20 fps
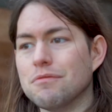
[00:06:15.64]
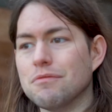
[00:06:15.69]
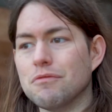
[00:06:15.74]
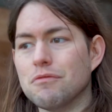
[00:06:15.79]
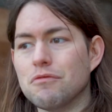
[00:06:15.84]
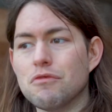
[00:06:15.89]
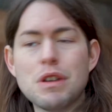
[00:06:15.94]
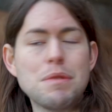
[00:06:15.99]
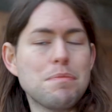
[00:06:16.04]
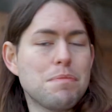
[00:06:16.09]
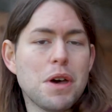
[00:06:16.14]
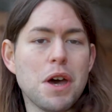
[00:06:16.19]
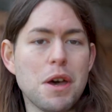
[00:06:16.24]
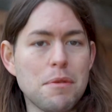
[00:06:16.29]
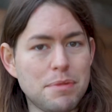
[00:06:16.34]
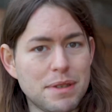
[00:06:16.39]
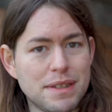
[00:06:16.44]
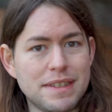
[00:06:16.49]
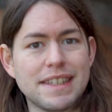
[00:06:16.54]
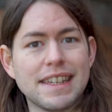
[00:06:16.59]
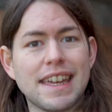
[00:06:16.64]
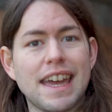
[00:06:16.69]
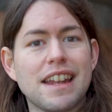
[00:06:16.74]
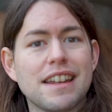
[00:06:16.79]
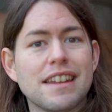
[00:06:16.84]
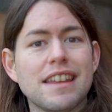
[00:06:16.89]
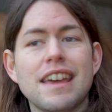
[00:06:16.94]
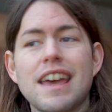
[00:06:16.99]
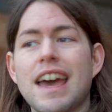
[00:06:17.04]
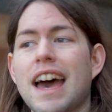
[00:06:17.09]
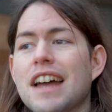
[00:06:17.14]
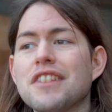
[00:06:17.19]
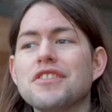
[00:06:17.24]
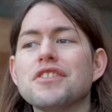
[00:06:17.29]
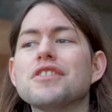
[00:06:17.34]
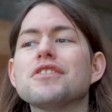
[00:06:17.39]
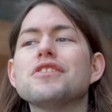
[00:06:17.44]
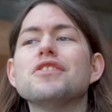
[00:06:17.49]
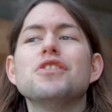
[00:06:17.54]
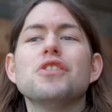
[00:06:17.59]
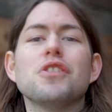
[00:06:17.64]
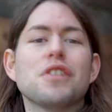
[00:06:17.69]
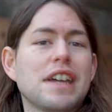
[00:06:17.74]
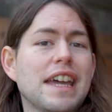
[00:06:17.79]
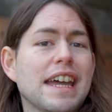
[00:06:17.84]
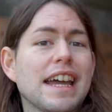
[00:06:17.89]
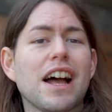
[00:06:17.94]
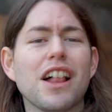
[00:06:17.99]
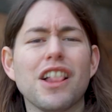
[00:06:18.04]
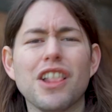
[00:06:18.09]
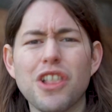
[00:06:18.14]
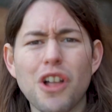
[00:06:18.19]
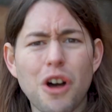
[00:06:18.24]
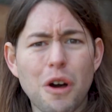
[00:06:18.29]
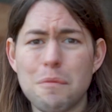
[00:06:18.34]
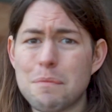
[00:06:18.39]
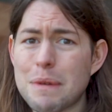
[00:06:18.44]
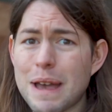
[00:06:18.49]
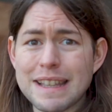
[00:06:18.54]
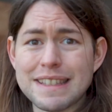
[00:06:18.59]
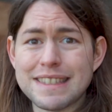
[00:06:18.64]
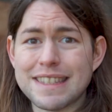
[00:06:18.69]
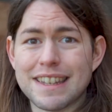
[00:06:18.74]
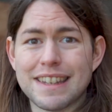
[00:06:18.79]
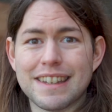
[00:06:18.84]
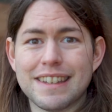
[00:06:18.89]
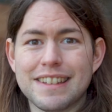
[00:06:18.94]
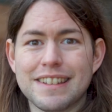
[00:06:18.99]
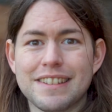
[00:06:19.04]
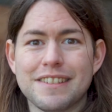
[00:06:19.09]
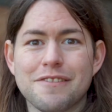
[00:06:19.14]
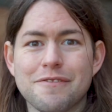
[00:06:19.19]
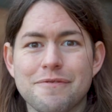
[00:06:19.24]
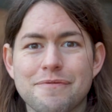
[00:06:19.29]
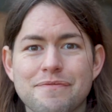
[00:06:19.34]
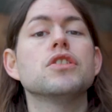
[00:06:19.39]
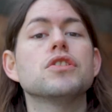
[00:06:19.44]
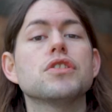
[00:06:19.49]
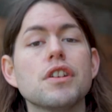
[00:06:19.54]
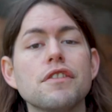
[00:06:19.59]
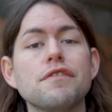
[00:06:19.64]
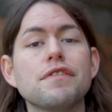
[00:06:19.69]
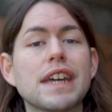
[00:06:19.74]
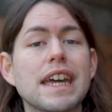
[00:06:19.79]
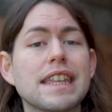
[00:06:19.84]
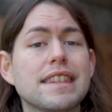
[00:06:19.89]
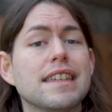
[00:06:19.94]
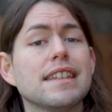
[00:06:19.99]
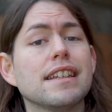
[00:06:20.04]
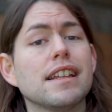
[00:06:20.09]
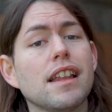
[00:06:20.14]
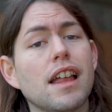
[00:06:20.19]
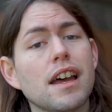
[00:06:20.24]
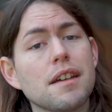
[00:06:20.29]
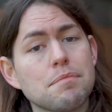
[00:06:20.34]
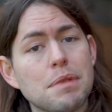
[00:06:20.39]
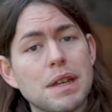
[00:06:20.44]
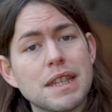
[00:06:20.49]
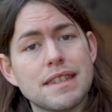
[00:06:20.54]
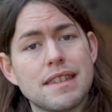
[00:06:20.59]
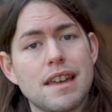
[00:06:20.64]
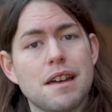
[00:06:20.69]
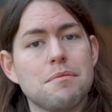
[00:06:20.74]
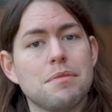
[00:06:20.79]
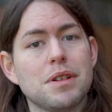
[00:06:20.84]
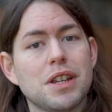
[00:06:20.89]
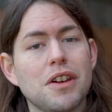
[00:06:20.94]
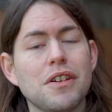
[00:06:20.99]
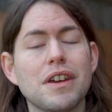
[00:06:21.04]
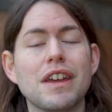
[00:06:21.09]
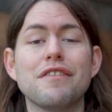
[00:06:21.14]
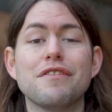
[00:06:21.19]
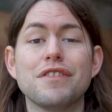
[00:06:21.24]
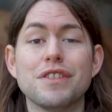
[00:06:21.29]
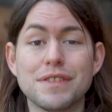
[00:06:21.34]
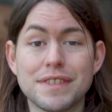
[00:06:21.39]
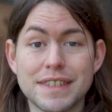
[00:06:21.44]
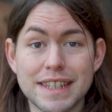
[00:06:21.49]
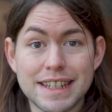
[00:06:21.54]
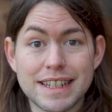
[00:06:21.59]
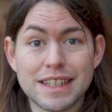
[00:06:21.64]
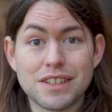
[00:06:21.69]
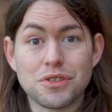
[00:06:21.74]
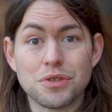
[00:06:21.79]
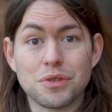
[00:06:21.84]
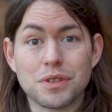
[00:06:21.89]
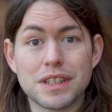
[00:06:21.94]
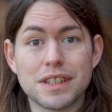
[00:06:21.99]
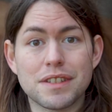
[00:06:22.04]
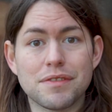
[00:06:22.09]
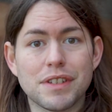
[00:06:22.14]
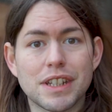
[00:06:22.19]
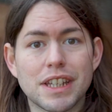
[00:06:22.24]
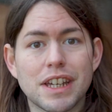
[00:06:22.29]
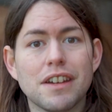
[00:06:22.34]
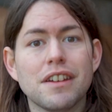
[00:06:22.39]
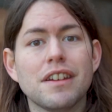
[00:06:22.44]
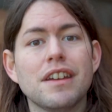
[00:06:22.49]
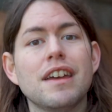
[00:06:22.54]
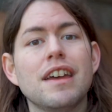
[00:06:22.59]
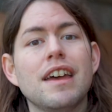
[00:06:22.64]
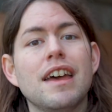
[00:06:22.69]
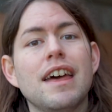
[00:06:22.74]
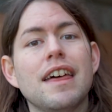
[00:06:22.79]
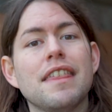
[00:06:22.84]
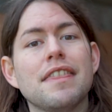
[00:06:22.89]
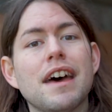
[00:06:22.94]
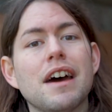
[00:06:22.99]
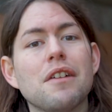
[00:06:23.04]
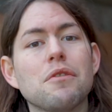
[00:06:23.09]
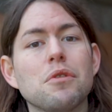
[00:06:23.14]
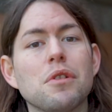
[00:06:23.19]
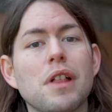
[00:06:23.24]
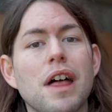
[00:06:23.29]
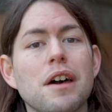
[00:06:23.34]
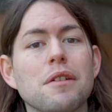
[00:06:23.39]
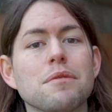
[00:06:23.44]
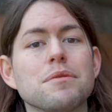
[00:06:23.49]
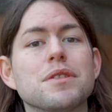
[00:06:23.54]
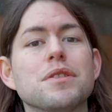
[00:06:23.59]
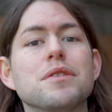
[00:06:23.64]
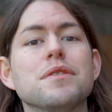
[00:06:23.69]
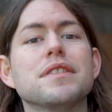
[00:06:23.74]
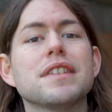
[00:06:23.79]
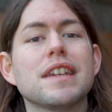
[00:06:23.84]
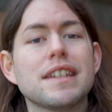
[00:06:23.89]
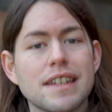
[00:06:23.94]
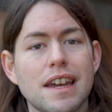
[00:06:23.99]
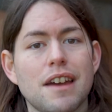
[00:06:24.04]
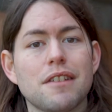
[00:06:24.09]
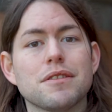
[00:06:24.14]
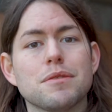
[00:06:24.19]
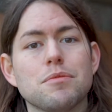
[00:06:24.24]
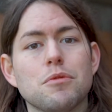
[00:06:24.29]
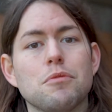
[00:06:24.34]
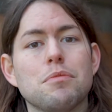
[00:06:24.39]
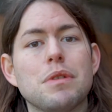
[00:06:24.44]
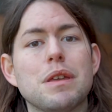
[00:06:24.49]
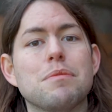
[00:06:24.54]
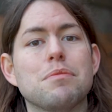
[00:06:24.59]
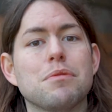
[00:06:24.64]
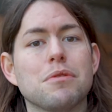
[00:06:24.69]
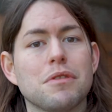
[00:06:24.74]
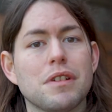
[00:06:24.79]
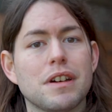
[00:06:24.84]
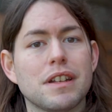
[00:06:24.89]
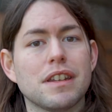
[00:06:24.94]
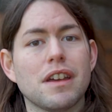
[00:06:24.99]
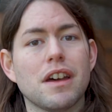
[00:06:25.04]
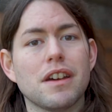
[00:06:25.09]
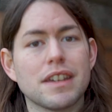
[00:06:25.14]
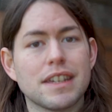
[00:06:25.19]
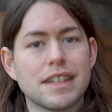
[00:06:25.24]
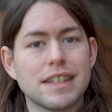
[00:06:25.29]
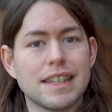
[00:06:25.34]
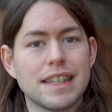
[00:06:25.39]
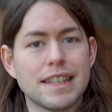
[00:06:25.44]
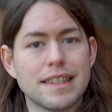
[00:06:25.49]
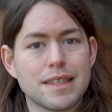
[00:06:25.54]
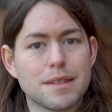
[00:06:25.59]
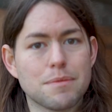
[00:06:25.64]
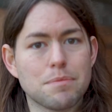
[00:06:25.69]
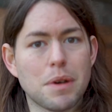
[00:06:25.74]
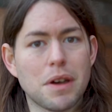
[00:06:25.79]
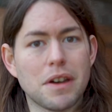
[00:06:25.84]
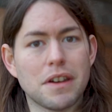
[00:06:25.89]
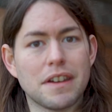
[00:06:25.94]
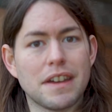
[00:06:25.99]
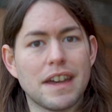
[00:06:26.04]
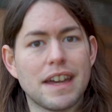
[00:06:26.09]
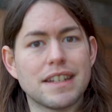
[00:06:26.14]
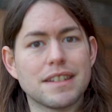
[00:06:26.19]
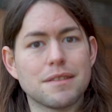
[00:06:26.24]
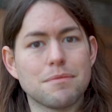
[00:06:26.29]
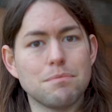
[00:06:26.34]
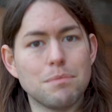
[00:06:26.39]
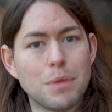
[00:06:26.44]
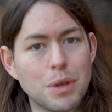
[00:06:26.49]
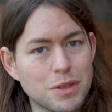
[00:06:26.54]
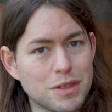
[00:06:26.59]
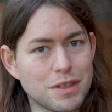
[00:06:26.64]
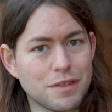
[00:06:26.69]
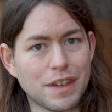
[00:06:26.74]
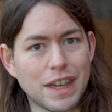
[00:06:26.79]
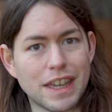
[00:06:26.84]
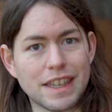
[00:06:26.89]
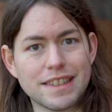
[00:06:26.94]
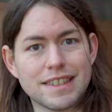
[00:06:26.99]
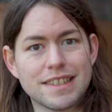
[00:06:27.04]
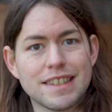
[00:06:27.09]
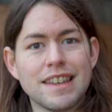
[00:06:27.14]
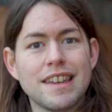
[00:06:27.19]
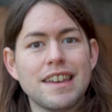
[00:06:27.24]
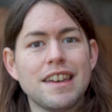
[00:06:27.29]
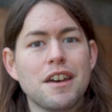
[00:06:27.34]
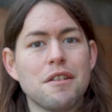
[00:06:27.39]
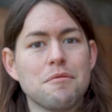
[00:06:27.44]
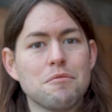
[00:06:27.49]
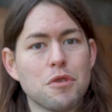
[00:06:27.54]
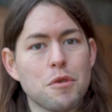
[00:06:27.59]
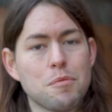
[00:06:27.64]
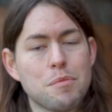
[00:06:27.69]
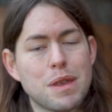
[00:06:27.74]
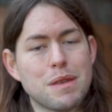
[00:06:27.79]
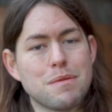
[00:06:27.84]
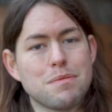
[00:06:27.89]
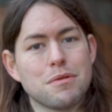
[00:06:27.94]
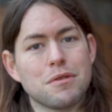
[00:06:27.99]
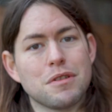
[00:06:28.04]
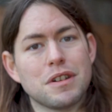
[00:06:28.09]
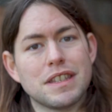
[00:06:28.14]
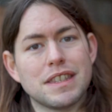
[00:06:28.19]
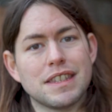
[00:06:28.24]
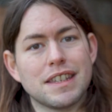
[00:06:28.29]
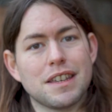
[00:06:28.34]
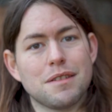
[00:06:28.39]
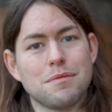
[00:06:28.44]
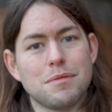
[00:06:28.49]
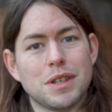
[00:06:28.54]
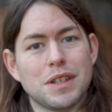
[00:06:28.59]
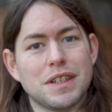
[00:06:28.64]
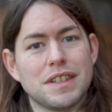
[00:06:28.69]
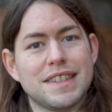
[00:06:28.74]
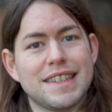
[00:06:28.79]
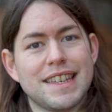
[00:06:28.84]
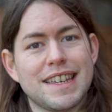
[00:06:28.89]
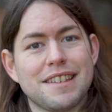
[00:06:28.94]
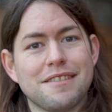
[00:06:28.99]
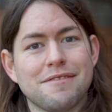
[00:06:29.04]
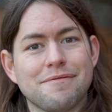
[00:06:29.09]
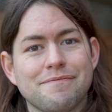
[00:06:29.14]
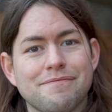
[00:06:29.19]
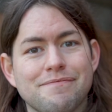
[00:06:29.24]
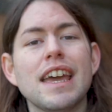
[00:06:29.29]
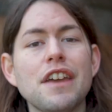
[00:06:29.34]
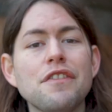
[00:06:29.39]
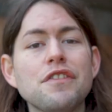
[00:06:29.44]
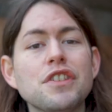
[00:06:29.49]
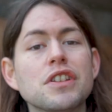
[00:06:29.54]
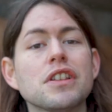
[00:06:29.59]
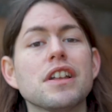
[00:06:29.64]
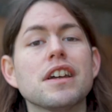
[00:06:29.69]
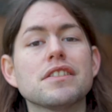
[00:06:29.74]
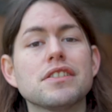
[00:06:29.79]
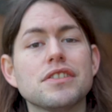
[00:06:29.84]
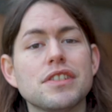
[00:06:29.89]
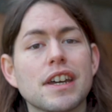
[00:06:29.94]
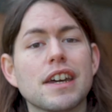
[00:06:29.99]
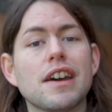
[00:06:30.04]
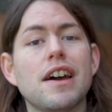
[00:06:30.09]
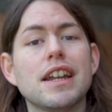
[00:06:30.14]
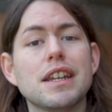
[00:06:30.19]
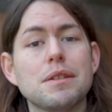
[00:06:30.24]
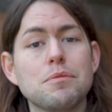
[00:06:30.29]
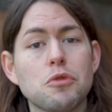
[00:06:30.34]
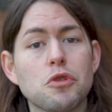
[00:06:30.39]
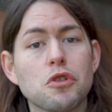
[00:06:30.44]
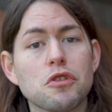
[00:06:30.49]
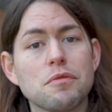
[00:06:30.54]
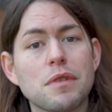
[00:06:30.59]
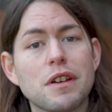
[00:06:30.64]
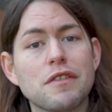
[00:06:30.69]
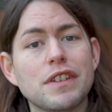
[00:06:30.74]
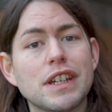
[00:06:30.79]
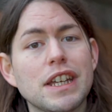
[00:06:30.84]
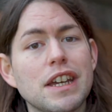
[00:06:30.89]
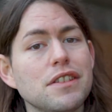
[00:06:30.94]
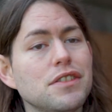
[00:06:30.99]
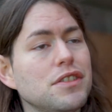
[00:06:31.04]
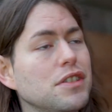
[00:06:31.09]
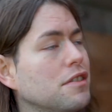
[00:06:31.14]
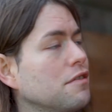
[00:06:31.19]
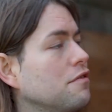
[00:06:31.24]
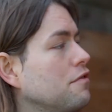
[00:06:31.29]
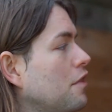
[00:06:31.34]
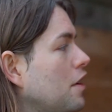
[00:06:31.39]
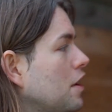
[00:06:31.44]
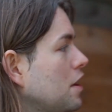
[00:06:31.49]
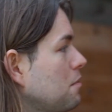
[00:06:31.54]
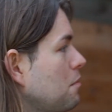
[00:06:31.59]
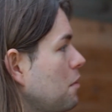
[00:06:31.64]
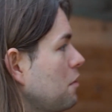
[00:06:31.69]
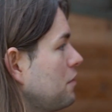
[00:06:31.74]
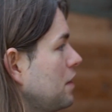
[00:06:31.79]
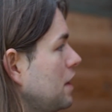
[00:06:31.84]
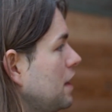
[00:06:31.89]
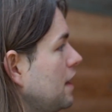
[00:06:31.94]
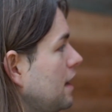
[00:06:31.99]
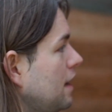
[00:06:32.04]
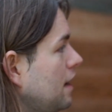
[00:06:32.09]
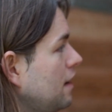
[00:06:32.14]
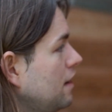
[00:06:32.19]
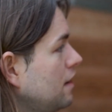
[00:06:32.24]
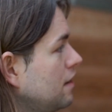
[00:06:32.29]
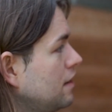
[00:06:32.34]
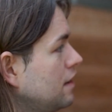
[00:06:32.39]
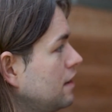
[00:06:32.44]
repurposed again and just looking a lot better. Don't forget to hit the like button down below if you did enjoy this video. That will help to send it out to more people, and I can inspire and motivate more people in the community. If you'd like to check out any more of my videos, you can find them over here.